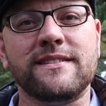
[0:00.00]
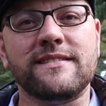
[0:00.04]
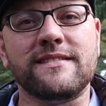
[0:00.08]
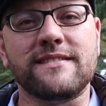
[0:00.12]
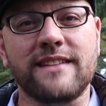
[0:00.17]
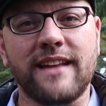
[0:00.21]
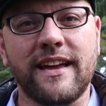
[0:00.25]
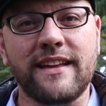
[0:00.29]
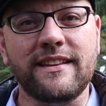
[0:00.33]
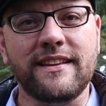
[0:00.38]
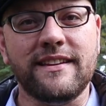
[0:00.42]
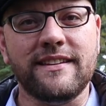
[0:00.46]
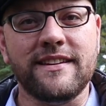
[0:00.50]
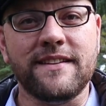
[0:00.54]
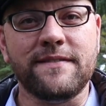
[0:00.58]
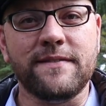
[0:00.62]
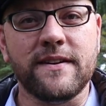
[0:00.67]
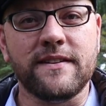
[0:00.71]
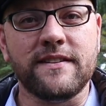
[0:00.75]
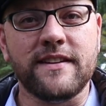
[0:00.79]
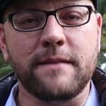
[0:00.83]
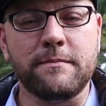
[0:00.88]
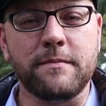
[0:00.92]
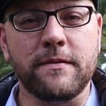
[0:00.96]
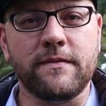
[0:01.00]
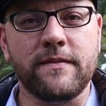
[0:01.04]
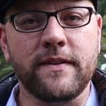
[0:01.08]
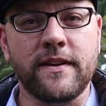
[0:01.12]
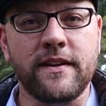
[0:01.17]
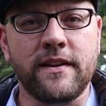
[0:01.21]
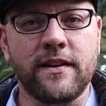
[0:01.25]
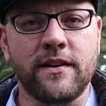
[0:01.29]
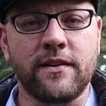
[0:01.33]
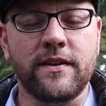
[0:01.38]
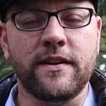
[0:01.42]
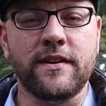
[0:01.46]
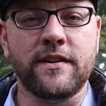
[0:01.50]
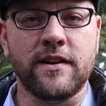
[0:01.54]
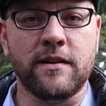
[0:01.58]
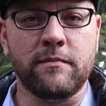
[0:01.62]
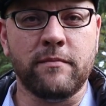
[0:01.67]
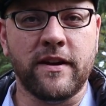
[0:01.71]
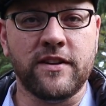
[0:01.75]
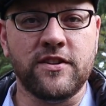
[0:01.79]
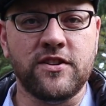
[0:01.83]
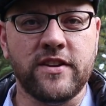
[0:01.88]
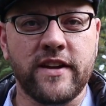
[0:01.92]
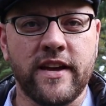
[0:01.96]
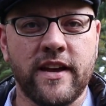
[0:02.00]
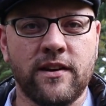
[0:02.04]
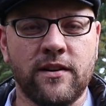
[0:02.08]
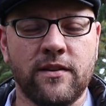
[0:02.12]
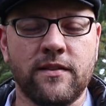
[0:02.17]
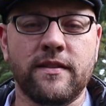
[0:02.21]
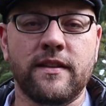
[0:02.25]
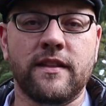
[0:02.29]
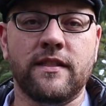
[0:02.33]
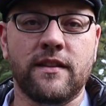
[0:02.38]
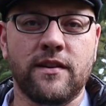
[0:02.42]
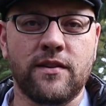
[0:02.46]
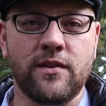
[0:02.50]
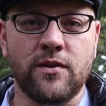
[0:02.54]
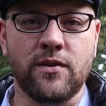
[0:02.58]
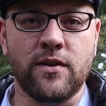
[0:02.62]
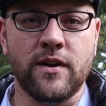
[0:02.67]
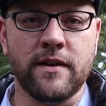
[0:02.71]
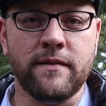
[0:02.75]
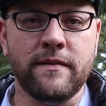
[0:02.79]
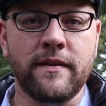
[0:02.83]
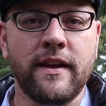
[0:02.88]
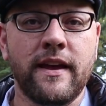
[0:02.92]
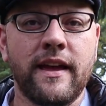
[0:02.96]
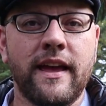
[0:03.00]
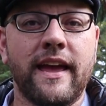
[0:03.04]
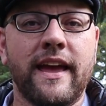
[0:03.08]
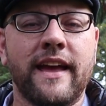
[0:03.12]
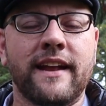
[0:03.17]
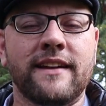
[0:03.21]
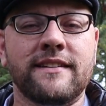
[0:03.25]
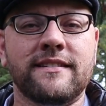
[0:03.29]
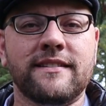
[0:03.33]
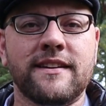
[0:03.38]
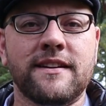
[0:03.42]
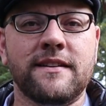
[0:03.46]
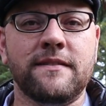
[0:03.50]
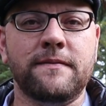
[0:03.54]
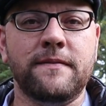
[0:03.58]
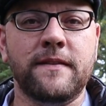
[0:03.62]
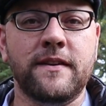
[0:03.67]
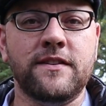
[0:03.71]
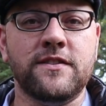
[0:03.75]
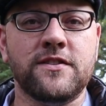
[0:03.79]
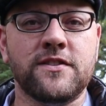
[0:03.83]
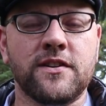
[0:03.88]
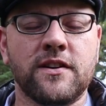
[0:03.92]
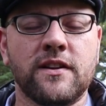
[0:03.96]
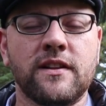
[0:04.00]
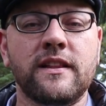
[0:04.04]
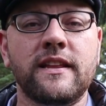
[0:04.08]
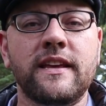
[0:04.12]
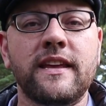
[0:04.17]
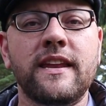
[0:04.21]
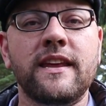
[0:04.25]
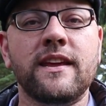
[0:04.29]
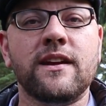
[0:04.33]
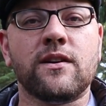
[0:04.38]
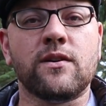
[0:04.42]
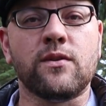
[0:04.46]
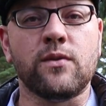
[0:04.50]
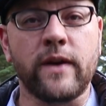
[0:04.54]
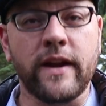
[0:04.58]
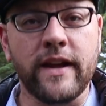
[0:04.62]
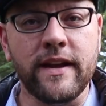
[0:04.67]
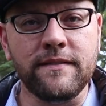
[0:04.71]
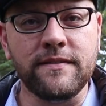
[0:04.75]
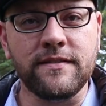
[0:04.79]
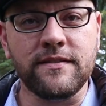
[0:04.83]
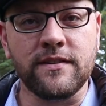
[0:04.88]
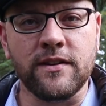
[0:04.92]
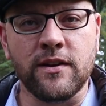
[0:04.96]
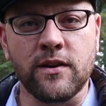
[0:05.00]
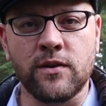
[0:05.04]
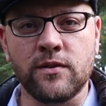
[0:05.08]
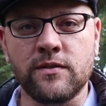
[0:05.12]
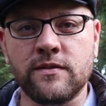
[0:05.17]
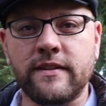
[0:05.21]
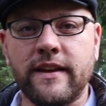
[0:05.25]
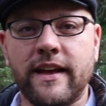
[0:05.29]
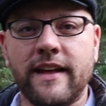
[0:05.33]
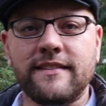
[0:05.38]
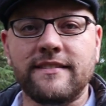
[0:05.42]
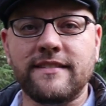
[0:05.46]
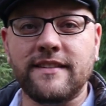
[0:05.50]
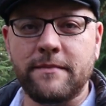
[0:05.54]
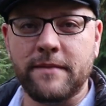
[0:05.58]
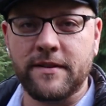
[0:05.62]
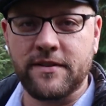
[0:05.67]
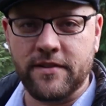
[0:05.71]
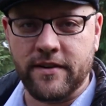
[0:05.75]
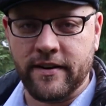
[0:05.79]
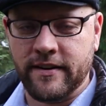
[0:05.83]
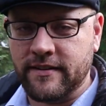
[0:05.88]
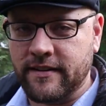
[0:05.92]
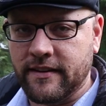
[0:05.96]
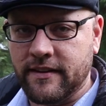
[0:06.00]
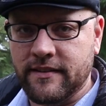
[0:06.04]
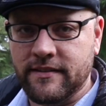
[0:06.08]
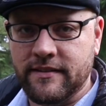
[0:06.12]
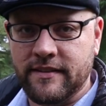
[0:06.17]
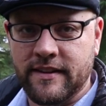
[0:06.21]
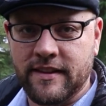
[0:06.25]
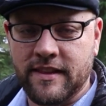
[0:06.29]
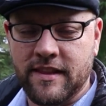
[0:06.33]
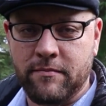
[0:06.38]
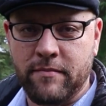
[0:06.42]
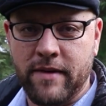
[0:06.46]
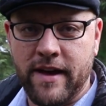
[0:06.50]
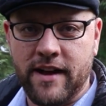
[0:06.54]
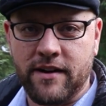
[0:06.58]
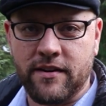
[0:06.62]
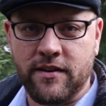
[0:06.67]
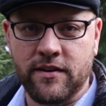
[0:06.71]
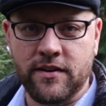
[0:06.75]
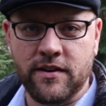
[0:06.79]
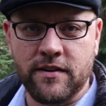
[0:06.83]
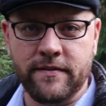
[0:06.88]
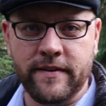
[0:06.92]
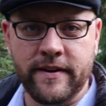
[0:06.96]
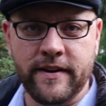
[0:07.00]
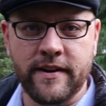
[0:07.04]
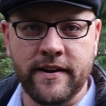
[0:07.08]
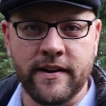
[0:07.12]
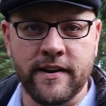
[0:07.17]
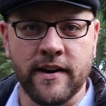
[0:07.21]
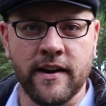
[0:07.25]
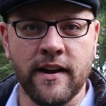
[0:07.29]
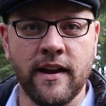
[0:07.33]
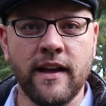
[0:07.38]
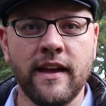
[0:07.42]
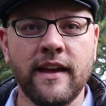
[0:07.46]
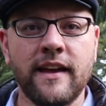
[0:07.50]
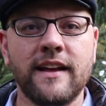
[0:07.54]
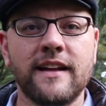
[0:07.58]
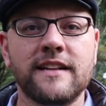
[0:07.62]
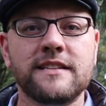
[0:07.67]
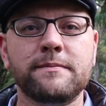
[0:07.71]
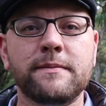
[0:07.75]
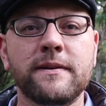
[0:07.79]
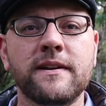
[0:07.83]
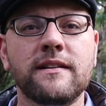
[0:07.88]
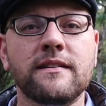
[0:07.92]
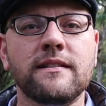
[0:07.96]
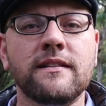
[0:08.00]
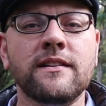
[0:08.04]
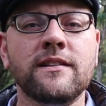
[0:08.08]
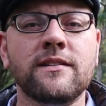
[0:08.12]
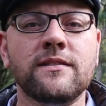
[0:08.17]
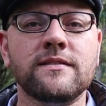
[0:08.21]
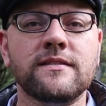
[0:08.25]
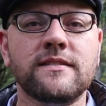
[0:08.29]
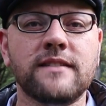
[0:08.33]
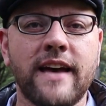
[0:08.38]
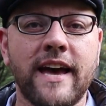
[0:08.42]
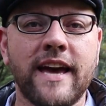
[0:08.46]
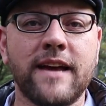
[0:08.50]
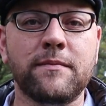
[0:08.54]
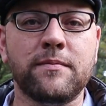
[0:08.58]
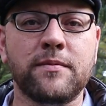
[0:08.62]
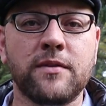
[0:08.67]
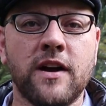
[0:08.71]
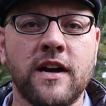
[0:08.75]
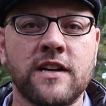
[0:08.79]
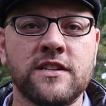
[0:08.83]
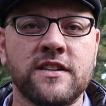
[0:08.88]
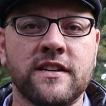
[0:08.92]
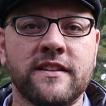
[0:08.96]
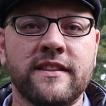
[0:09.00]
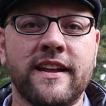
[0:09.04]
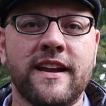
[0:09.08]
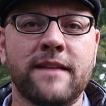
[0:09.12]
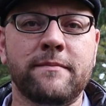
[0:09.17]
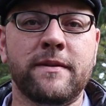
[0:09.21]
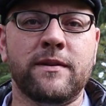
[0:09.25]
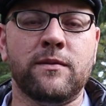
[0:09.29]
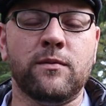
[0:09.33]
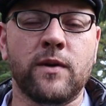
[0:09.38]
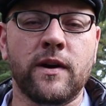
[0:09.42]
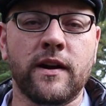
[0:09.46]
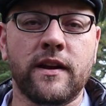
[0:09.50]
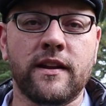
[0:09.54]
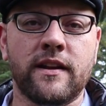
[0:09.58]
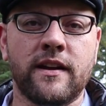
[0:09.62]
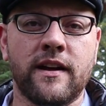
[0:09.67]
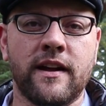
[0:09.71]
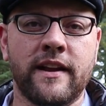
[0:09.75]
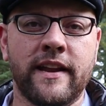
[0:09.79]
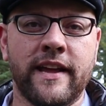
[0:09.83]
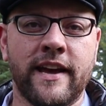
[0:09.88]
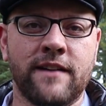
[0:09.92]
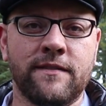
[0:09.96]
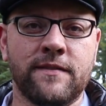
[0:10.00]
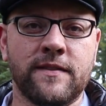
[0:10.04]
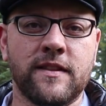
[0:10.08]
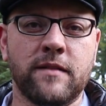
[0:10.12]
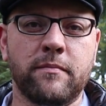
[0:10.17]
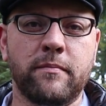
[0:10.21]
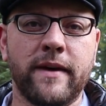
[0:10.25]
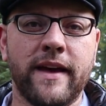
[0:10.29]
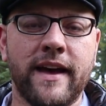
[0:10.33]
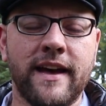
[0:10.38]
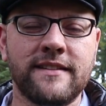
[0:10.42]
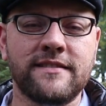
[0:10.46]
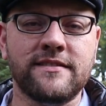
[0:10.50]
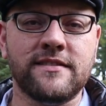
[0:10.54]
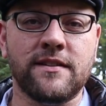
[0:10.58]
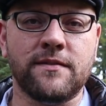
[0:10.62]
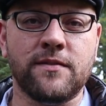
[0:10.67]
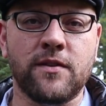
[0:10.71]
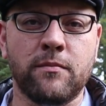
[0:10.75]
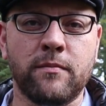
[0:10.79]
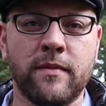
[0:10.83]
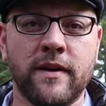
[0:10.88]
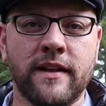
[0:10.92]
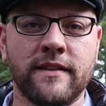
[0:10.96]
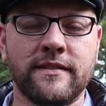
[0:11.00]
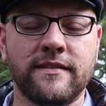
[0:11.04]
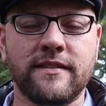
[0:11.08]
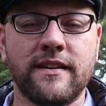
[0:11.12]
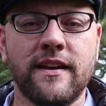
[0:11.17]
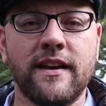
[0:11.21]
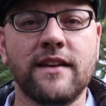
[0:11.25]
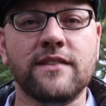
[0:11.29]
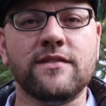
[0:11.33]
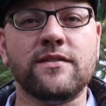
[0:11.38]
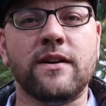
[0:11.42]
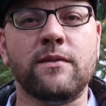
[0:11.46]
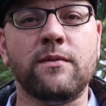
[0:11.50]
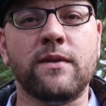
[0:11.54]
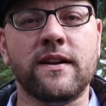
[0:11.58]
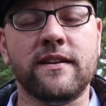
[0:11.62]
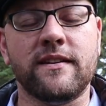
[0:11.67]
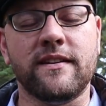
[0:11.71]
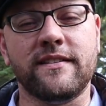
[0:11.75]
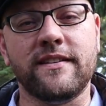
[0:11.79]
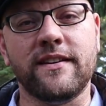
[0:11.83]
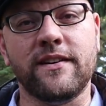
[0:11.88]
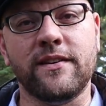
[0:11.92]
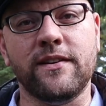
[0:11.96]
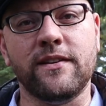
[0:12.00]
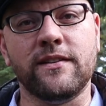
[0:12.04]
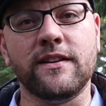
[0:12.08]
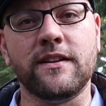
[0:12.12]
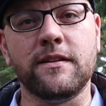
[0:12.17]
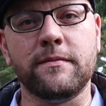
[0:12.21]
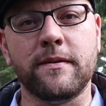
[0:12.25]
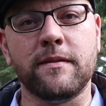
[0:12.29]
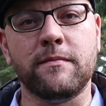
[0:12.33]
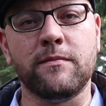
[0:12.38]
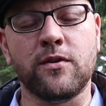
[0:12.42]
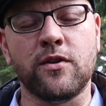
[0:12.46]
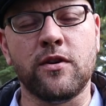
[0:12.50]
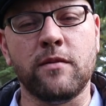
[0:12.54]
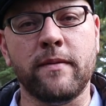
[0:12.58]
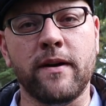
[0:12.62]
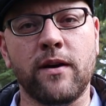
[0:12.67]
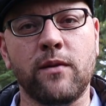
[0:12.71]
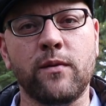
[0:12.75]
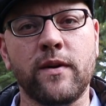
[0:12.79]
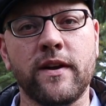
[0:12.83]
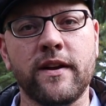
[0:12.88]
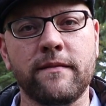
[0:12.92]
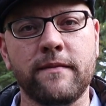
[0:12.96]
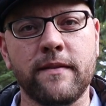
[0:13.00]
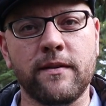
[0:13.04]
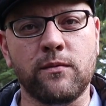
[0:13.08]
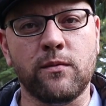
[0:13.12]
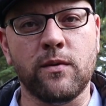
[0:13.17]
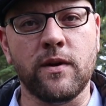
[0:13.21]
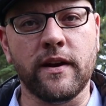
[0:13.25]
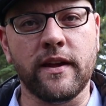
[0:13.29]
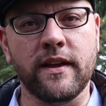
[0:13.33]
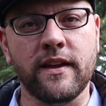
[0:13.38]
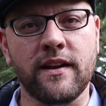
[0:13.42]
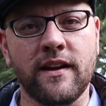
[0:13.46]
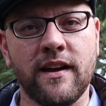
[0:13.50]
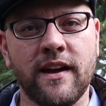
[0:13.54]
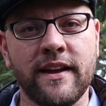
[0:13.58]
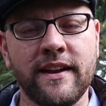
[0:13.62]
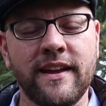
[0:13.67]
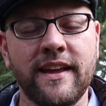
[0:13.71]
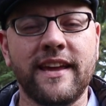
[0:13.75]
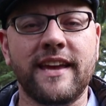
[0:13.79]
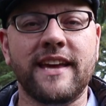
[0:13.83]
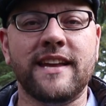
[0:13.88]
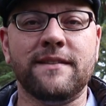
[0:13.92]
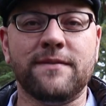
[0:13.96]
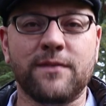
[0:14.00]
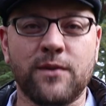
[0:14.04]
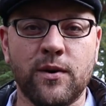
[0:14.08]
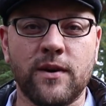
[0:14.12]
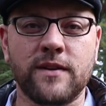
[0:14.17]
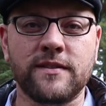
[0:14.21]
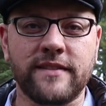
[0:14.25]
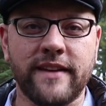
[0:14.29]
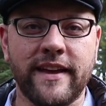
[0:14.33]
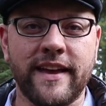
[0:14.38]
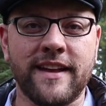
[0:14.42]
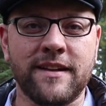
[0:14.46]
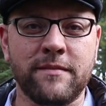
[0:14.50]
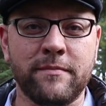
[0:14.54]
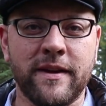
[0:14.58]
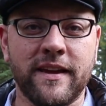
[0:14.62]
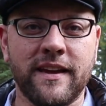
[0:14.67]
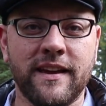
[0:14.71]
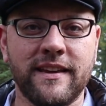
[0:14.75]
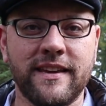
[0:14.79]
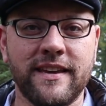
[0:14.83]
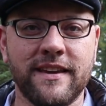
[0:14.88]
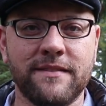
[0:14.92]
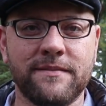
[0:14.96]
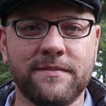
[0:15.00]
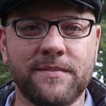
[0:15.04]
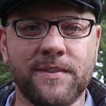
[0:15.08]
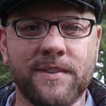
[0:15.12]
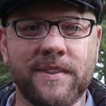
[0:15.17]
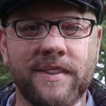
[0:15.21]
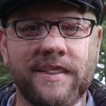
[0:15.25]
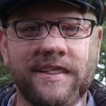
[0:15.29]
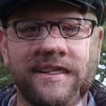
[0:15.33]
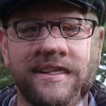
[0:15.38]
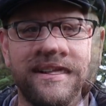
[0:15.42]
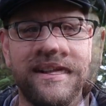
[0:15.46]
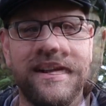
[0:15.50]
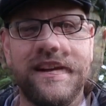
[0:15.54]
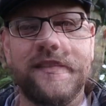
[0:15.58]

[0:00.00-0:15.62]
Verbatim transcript: a slightly different type of video here on my channel than the norm, and it's going to feature cleaning gravestones at cemeteries like you see in the background over here. It's been a little side project that I've been working on now for the past several months, so I wanted to tell you a little bit more about what I've been working on, and of course I had to make a kit for it.